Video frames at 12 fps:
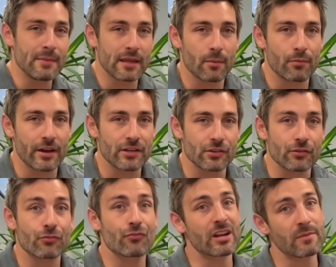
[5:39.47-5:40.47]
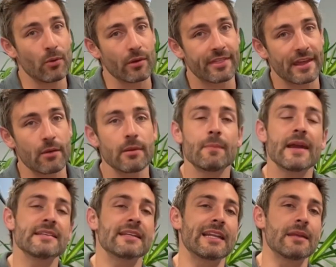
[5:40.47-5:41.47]
compression trigger point therapy
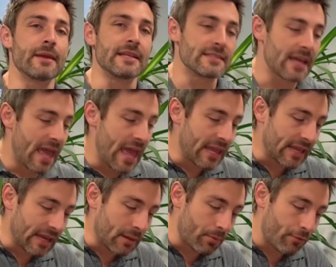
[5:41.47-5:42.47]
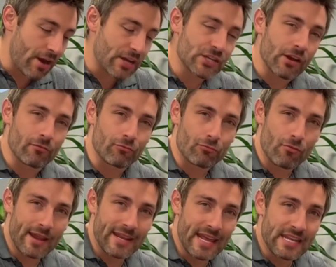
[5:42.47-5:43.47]
basically means getting pressure
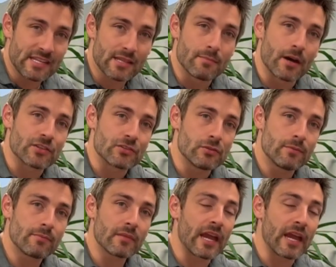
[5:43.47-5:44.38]
right into the muscle,